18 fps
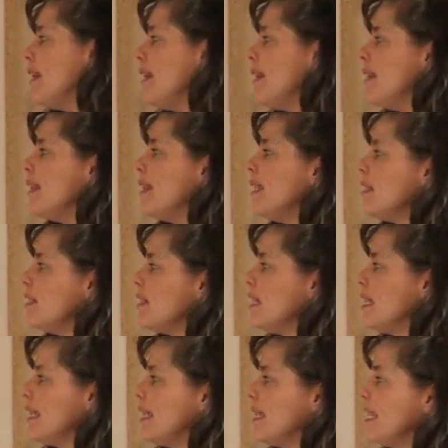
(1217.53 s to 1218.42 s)

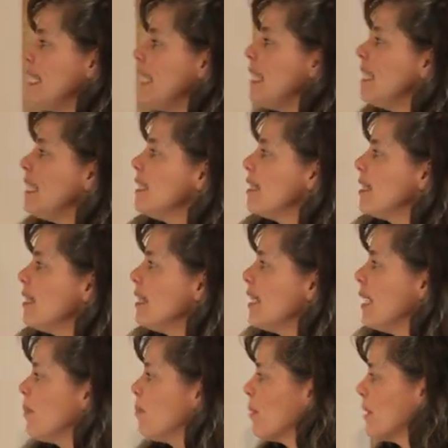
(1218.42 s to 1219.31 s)
these
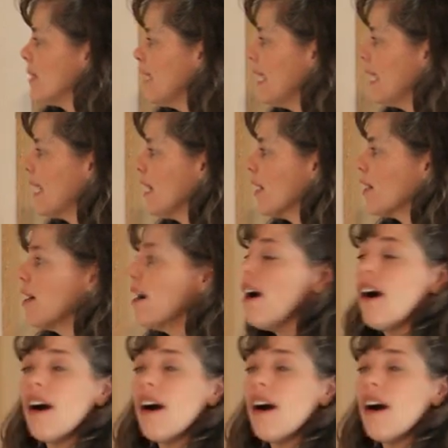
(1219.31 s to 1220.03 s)
in particular